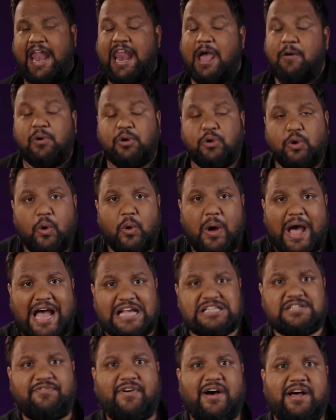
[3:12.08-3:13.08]
And I would go
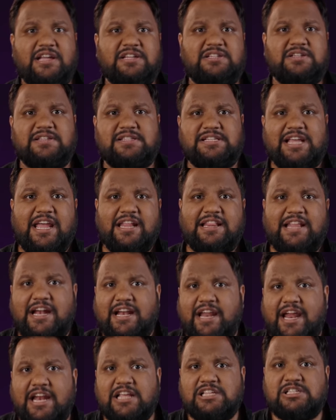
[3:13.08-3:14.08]
as far as to say
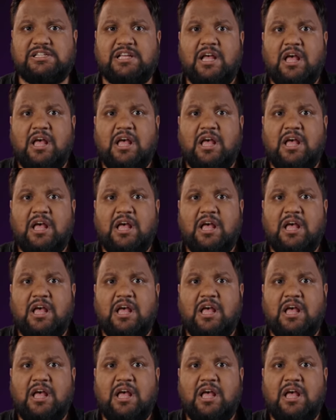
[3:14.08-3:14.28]
that it is